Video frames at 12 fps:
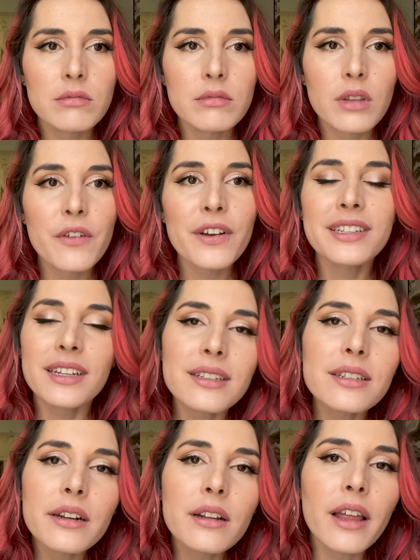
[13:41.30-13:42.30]
If I didn't
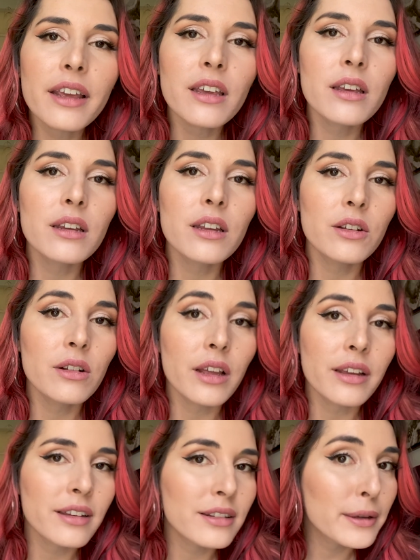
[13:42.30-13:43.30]
say to like it, can you
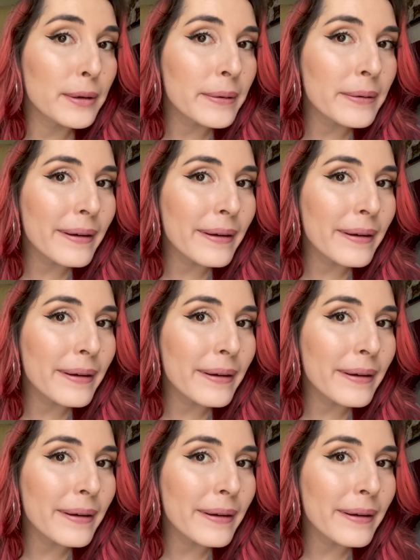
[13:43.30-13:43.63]
like it too?